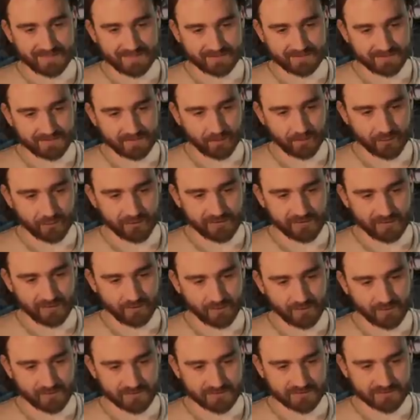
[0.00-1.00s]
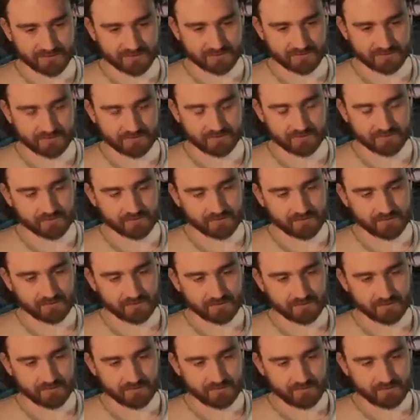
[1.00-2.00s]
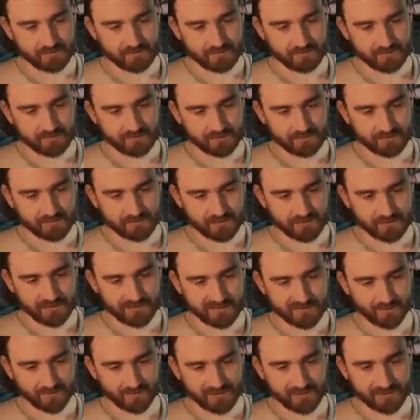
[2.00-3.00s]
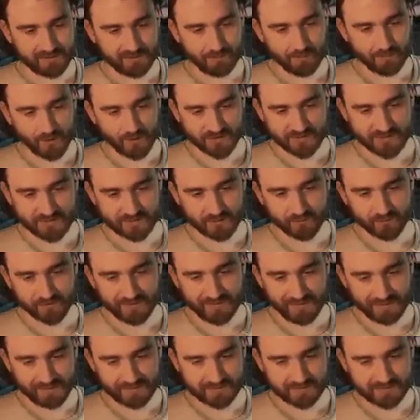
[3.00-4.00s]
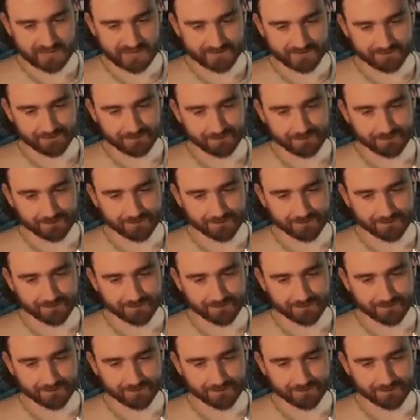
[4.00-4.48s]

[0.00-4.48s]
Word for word: get it in arena because... You need to be the master of clicks.